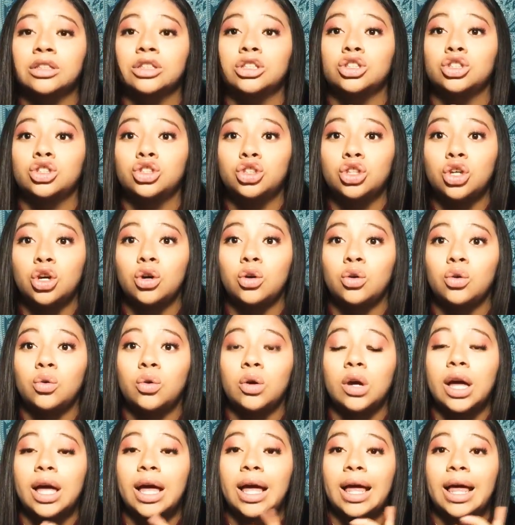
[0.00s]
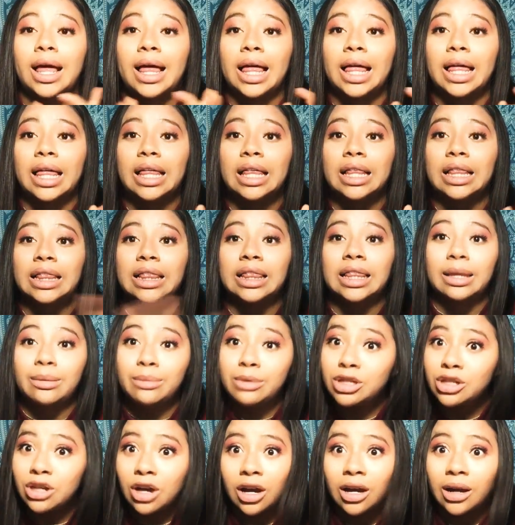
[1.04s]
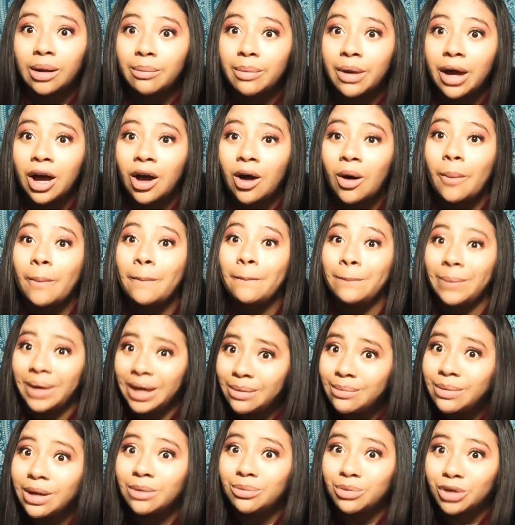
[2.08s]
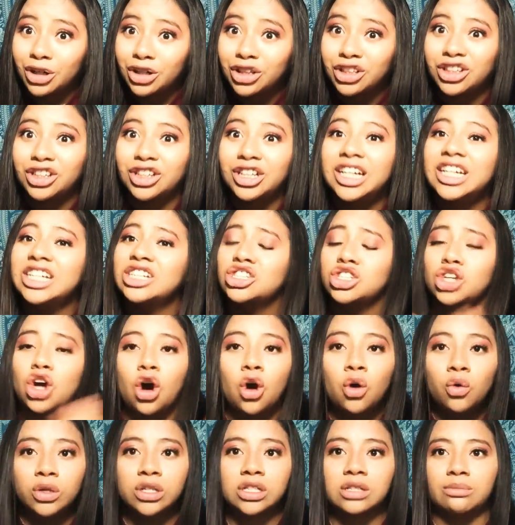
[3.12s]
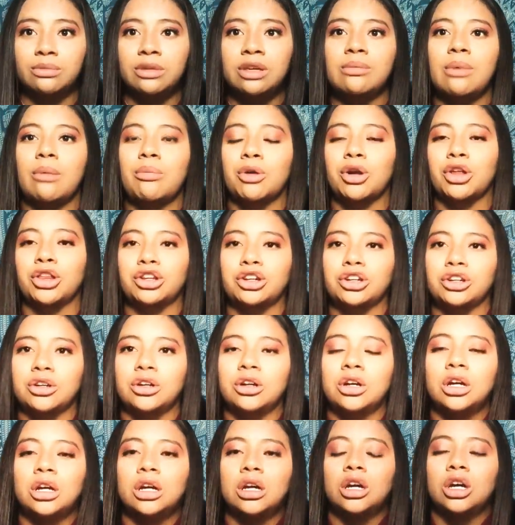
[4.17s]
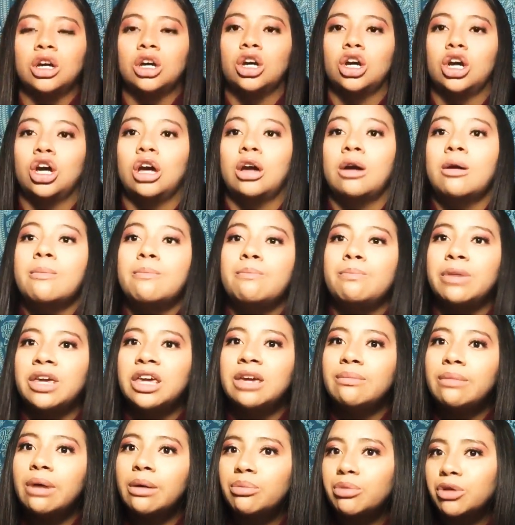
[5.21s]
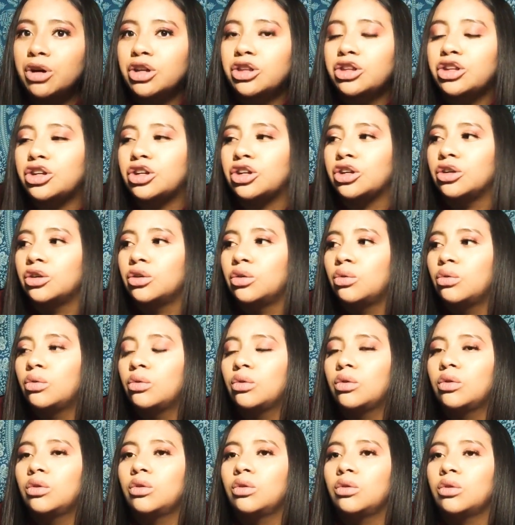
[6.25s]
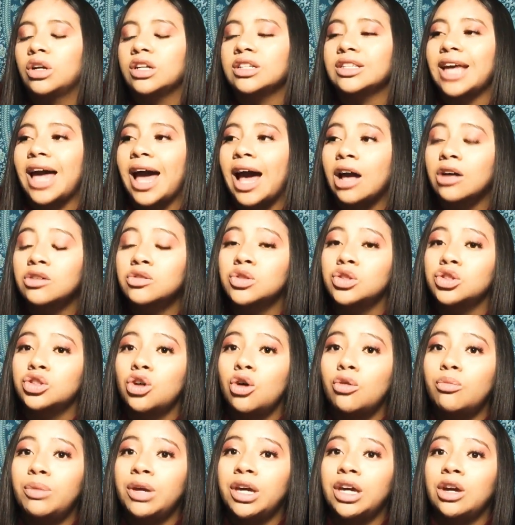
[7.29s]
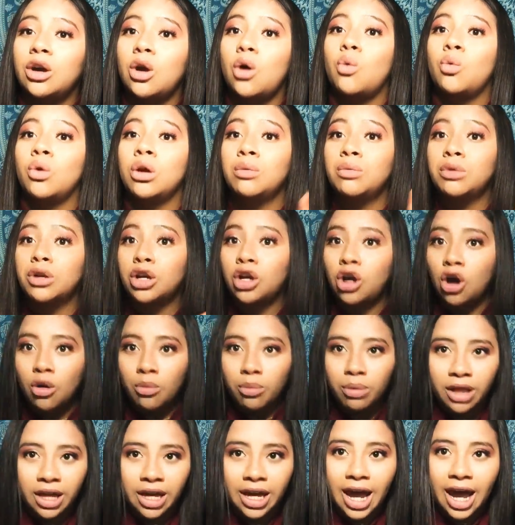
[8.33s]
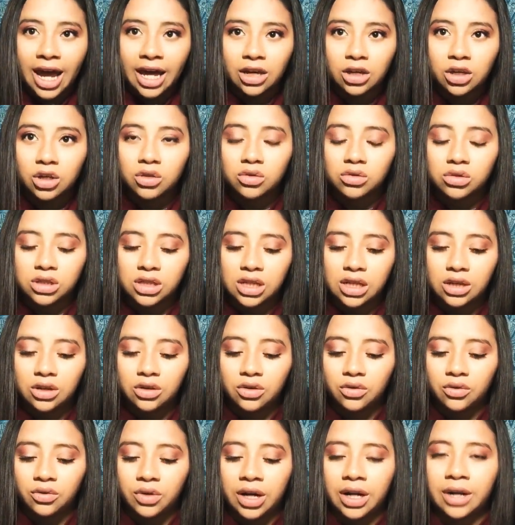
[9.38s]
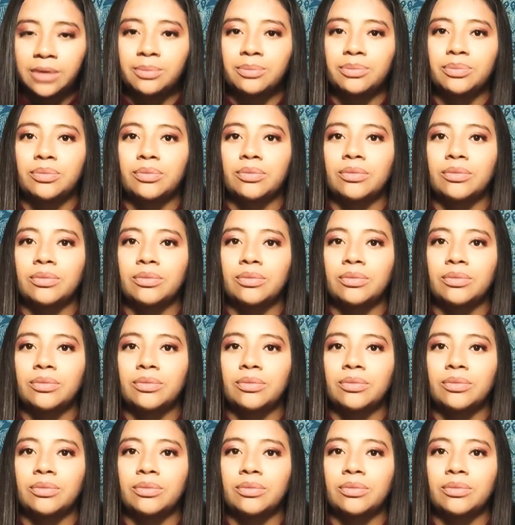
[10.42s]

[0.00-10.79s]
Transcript: So let me talk about me and my brother. It's always me and my brother. Me and my brother, because the house was so big, we would go play hide and go seek, right?